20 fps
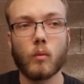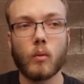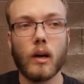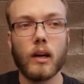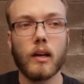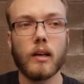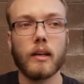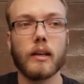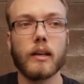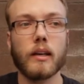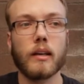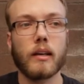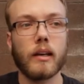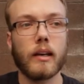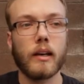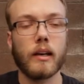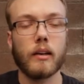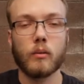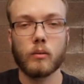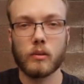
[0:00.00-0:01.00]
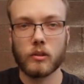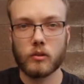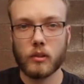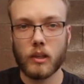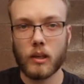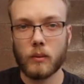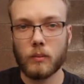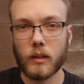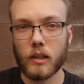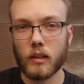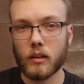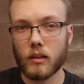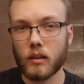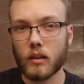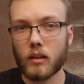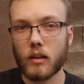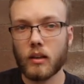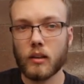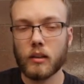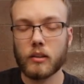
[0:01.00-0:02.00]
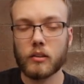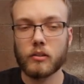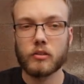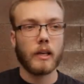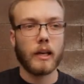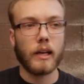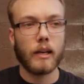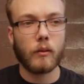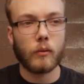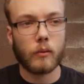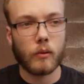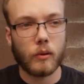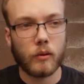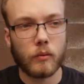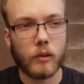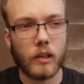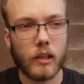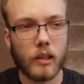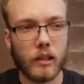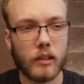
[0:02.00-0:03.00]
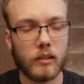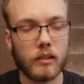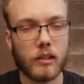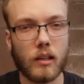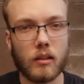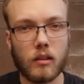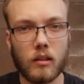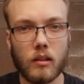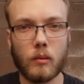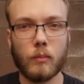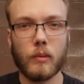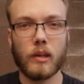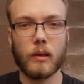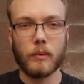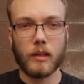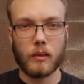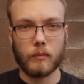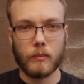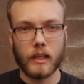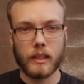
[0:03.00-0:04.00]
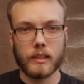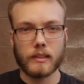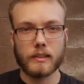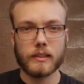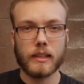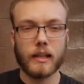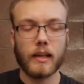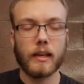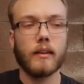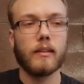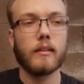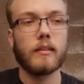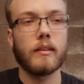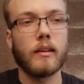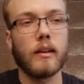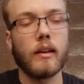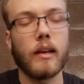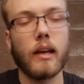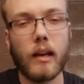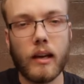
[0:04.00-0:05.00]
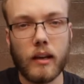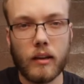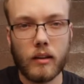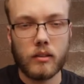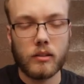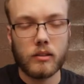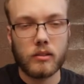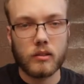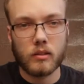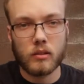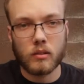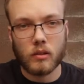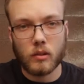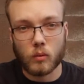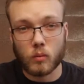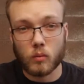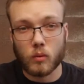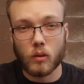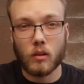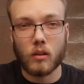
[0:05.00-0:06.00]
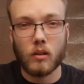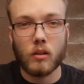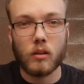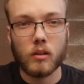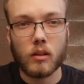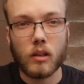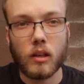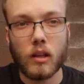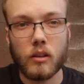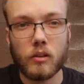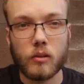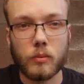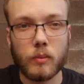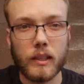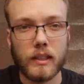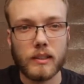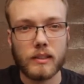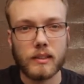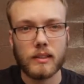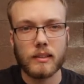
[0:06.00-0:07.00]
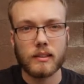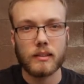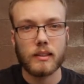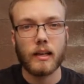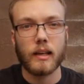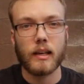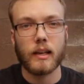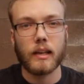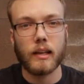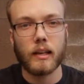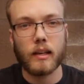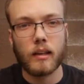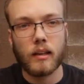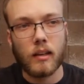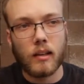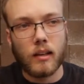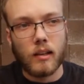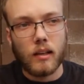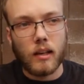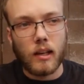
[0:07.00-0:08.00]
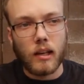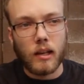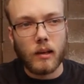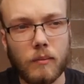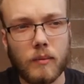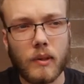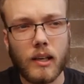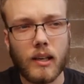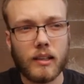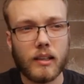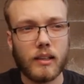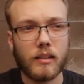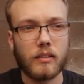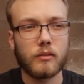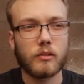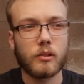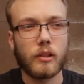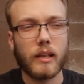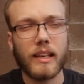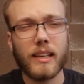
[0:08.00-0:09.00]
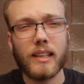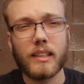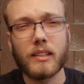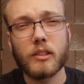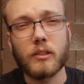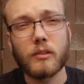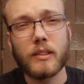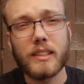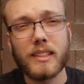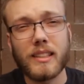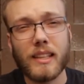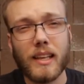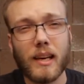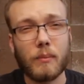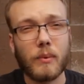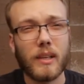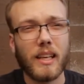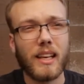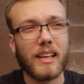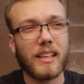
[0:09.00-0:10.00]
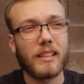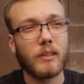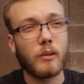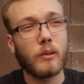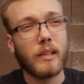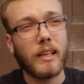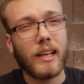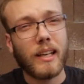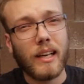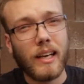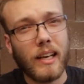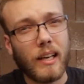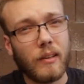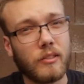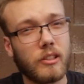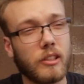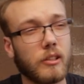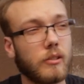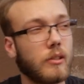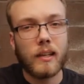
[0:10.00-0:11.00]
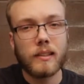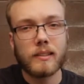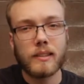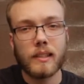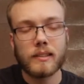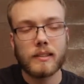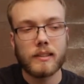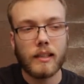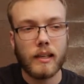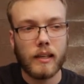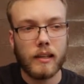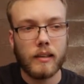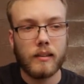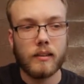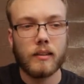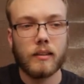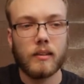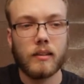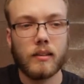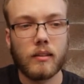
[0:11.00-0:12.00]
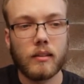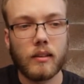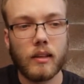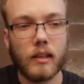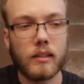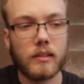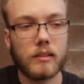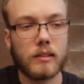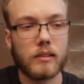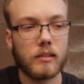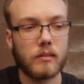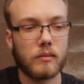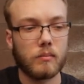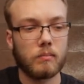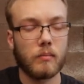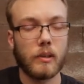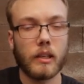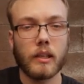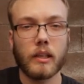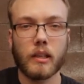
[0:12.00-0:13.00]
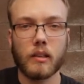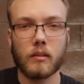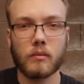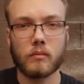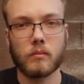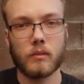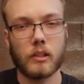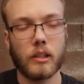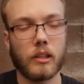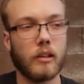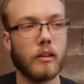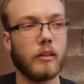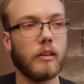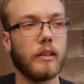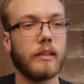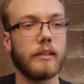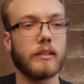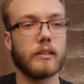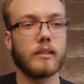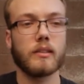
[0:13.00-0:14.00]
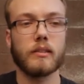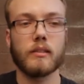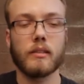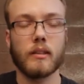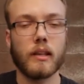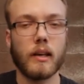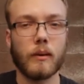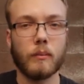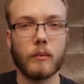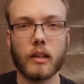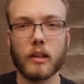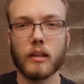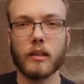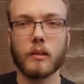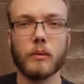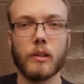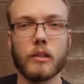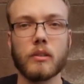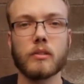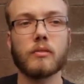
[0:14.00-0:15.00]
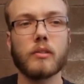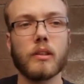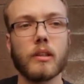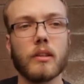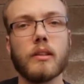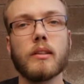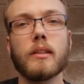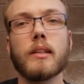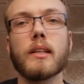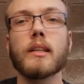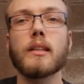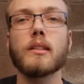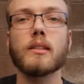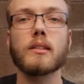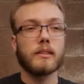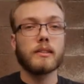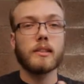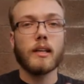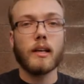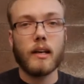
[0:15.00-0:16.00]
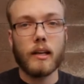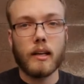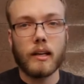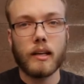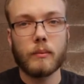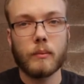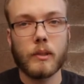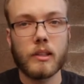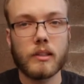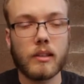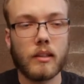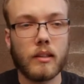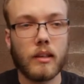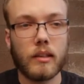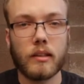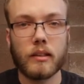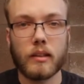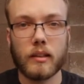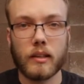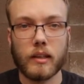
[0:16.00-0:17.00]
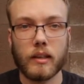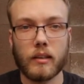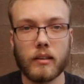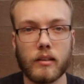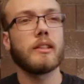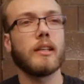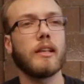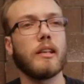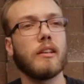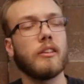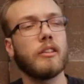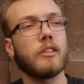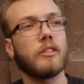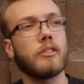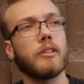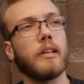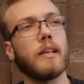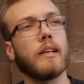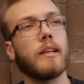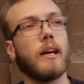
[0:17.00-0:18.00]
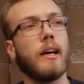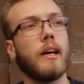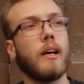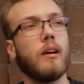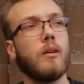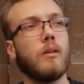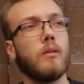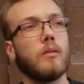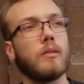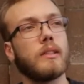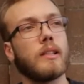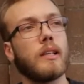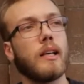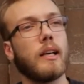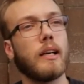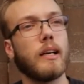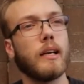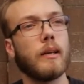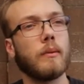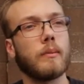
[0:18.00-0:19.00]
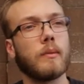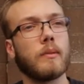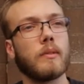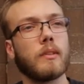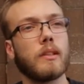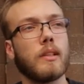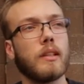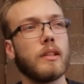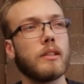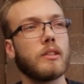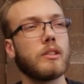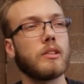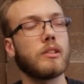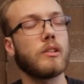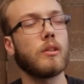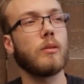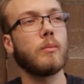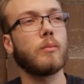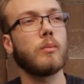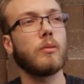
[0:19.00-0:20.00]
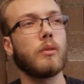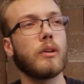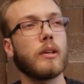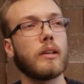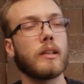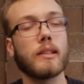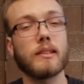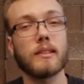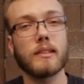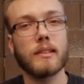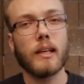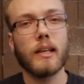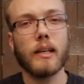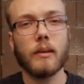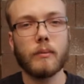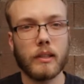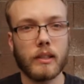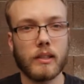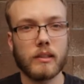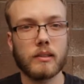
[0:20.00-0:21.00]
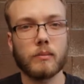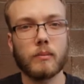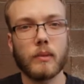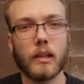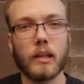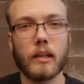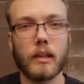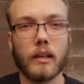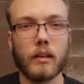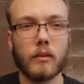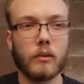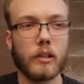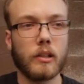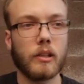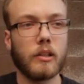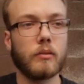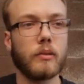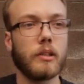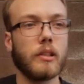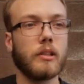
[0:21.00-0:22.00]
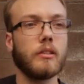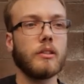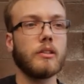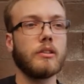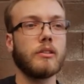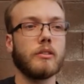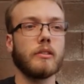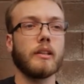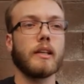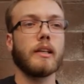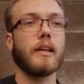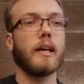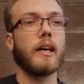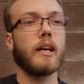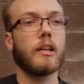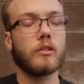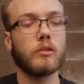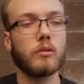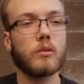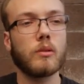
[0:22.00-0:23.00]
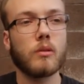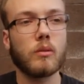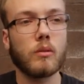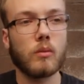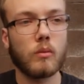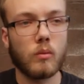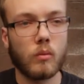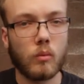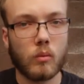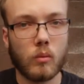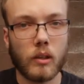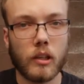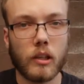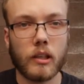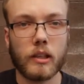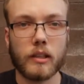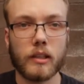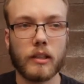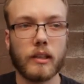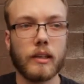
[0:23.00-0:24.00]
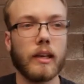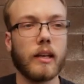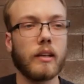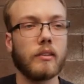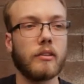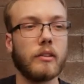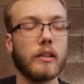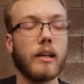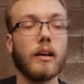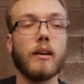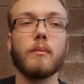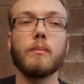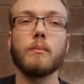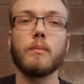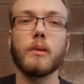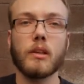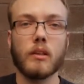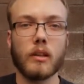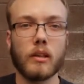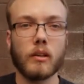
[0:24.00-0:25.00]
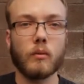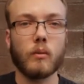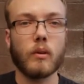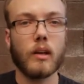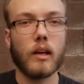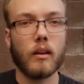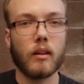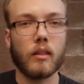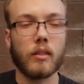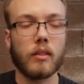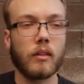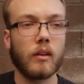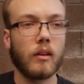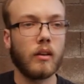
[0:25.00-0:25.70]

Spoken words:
why I would drop out of college. And we're going to talk a little bit about mindset and the role college plays in society. I'm not going to try and get too into that, but I do kind of have to. As I said, it's money, you know, that money could be used for other things. Time is another thing. To illustrate how time is so important, because time is money. When you're doing actual work and you're not building wealth,